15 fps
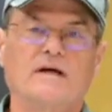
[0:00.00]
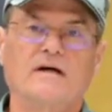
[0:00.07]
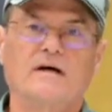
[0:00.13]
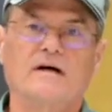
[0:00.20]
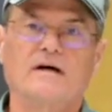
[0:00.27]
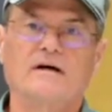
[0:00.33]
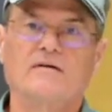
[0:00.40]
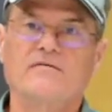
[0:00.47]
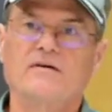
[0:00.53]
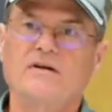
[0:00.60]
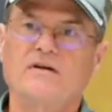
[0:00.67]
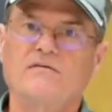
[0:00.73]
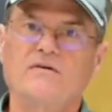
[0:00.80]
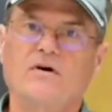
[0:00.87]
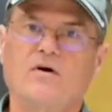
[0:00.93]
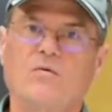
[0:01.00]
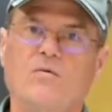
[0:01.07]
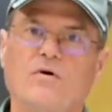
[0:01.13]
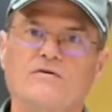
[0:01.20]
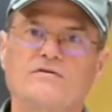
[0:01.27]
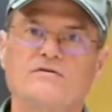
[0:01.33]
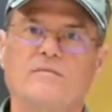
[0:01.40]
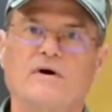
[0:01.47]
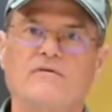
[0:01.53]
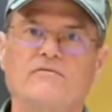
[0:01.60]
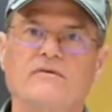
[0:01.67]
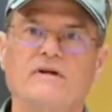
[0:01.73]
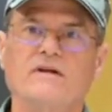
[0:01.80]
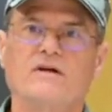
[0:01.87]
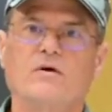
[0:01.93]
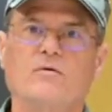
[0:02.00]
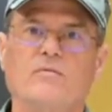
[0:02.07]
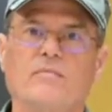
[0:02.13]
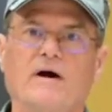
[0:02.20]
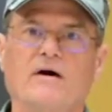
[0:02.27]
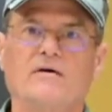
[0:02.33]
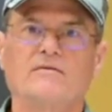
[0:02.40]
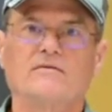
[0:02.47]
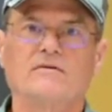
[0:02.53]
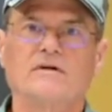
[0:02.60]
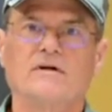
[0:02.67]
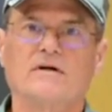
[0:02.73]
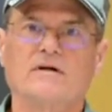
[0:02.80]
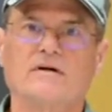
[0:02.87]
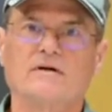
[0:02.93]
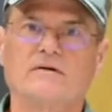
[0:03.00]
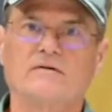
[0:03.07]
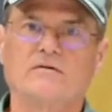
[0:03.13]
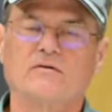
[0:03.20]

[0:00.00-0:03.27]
Uh, if any of y'all watched my video about uh,